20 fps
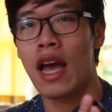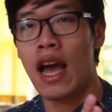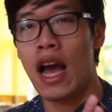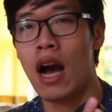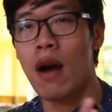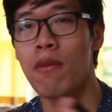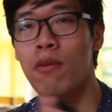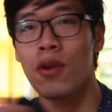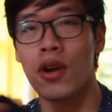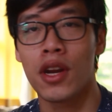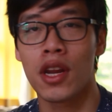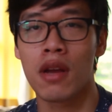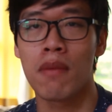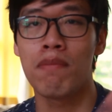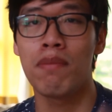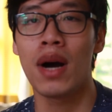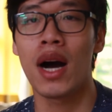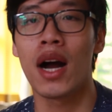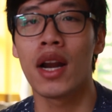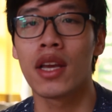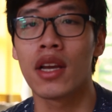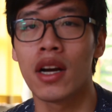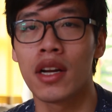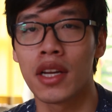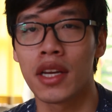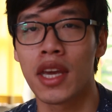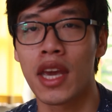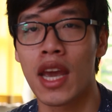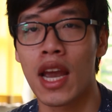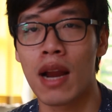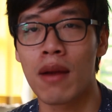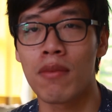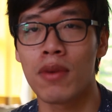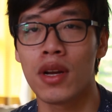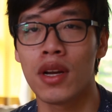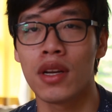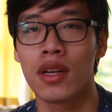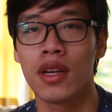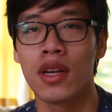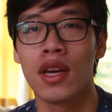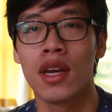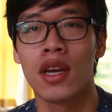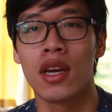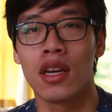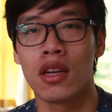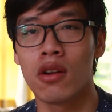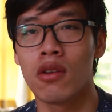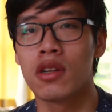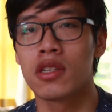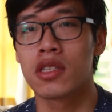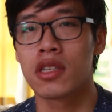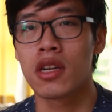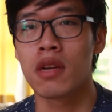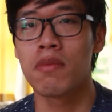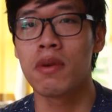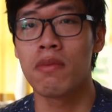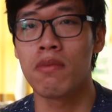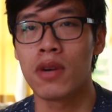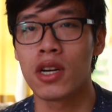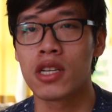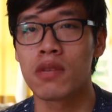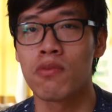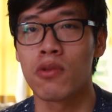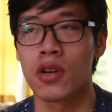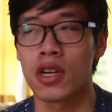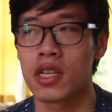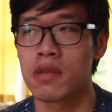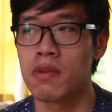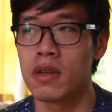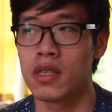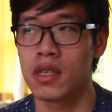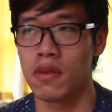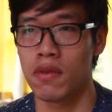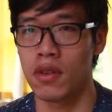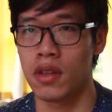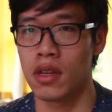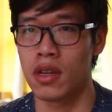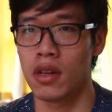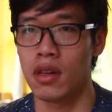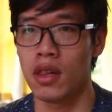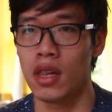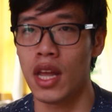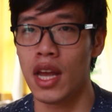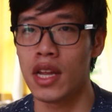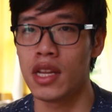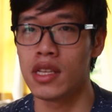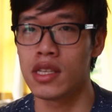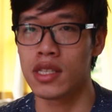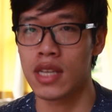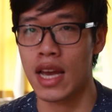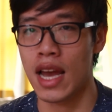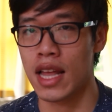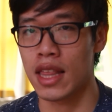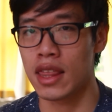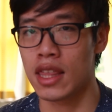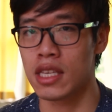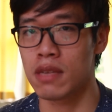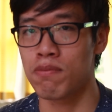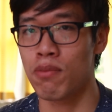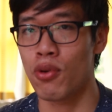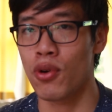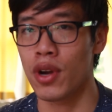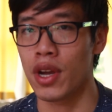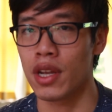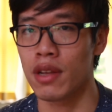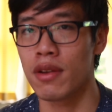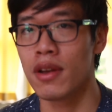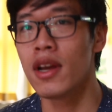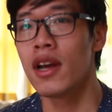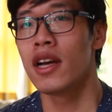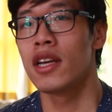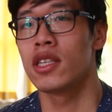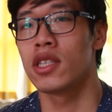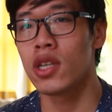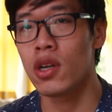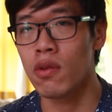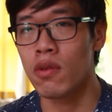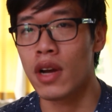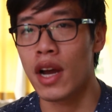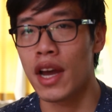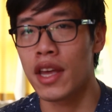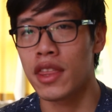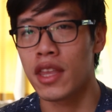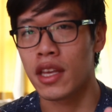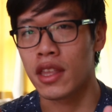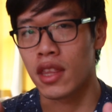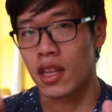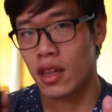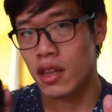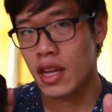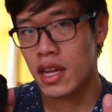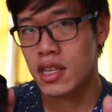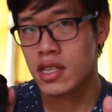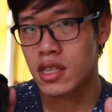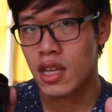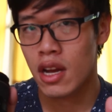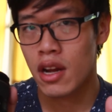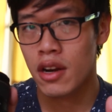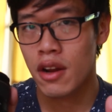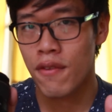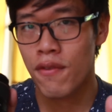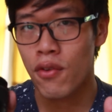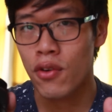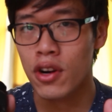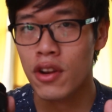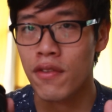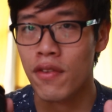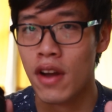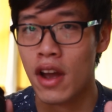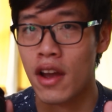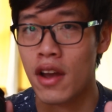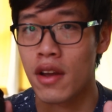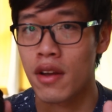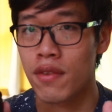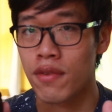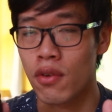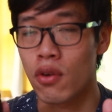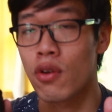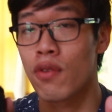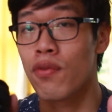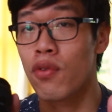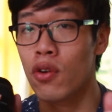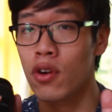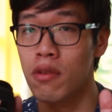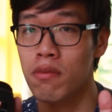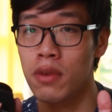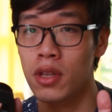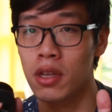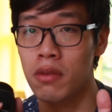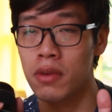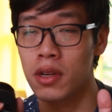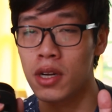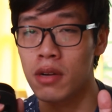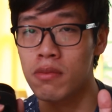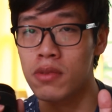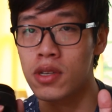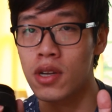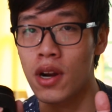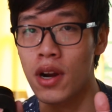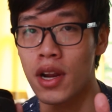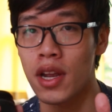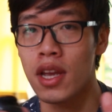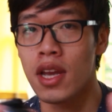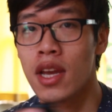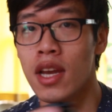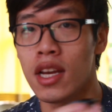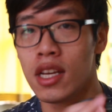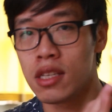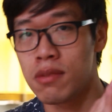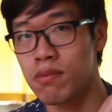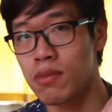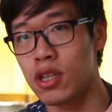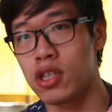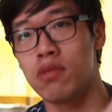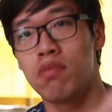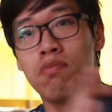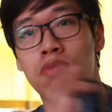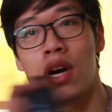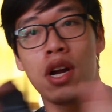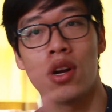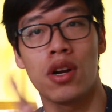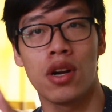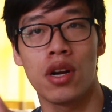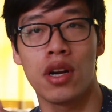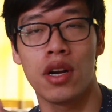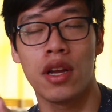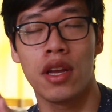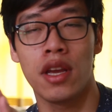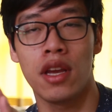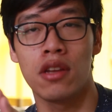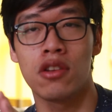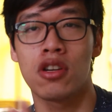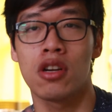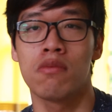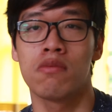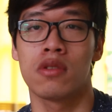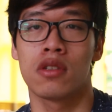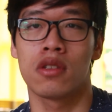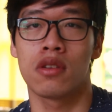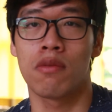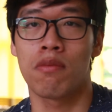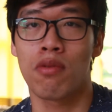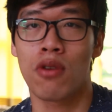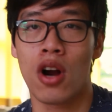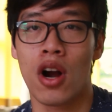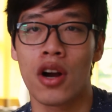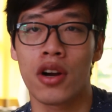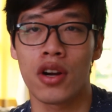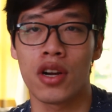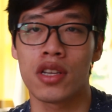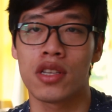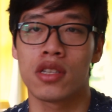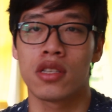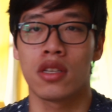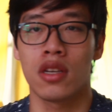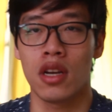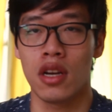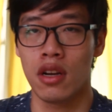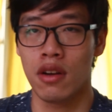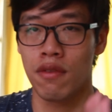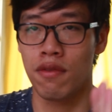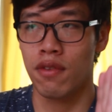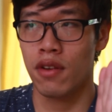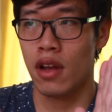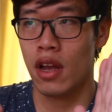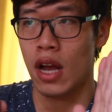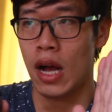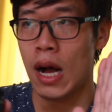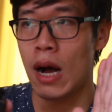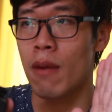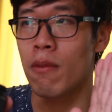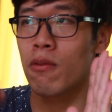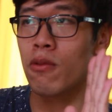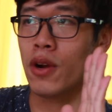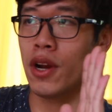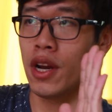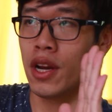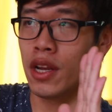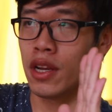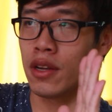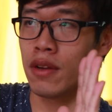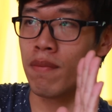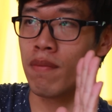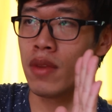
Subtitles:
upgrading a body on a camera, it's going to be much more expensive than a lens at this point. So I think the lens on a 45 or 40mm, is much better in terms of the progress of upgrading.